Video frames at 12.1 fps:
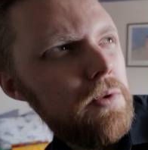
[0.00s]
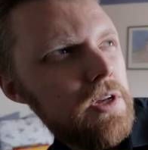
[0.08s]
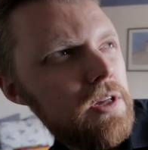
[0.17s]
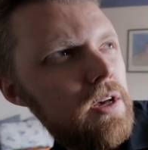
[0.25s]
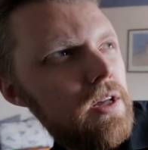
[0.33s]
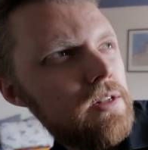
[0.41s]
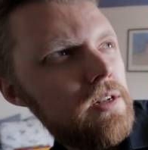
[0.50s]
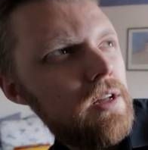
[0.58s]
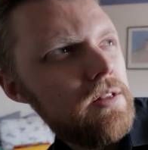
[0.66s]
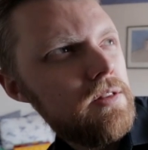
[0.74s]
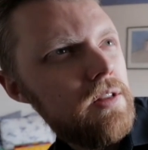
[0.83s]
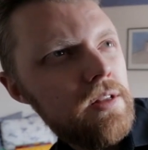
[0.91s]
We can't
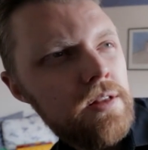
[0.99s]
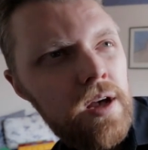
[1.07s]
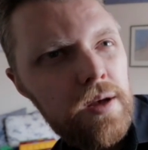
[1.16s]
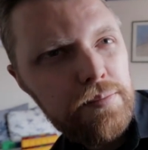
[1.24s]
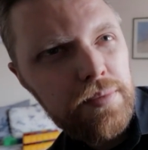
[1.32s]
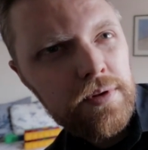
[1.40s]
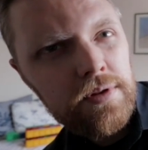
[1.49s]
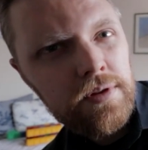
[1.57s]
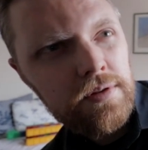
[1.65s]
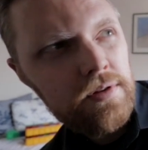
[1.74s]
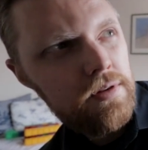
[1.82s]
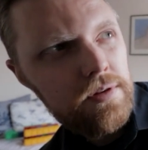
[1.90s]
let that happen.
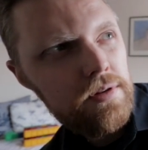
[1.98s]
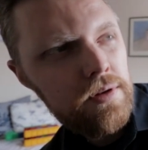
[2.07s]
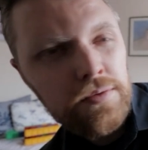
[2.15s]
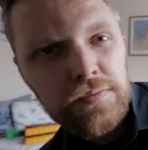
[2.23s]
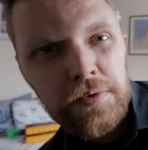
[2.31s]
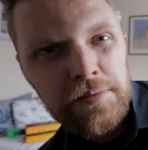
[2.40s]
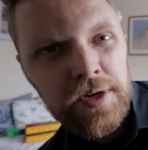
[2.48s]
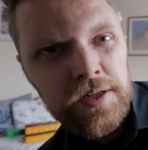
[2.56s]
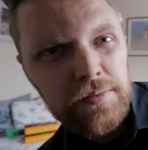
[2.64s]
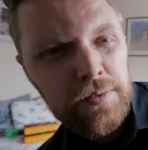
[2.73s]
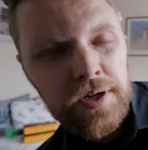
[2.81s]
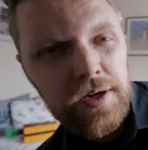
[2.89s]
Not
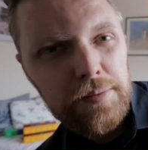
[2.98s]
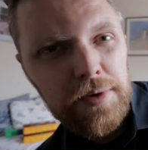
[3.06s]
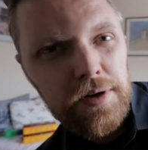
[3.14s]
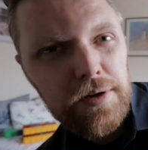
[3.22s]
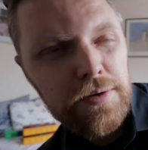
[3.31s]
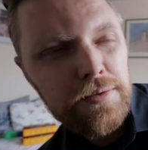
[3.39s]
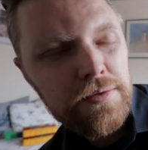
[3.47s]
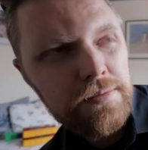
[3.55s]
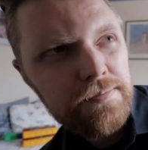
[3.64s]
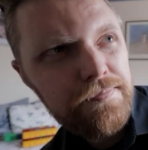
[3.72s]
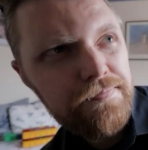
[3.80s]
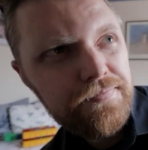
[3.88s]
when I'm alone.
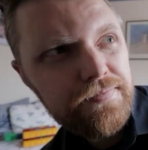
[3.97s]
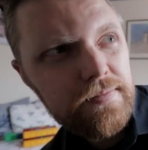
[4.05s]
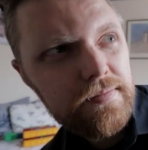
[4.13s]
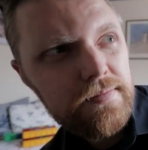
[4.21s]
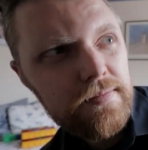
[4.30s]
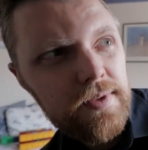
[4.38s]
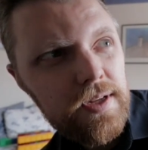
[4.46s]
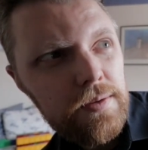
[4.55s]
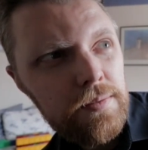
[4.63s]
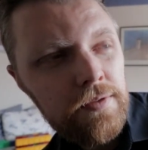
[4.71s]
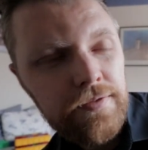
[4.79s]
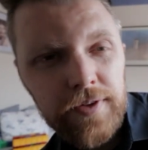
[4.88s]

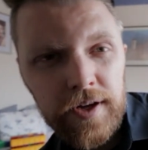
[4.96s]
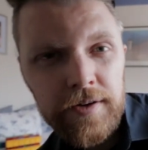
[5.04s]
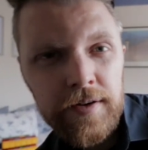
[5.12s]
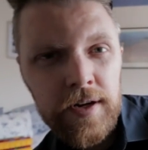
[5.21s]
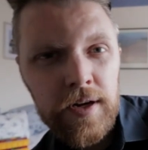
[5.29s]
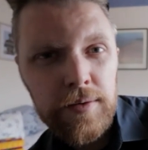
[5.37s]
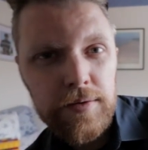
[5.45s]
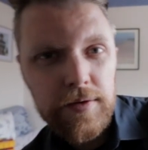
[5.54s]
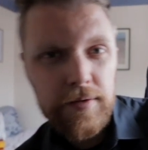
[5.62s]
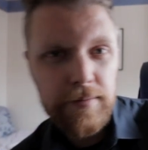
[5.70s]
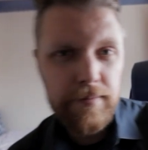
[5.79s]
We'll figure it out.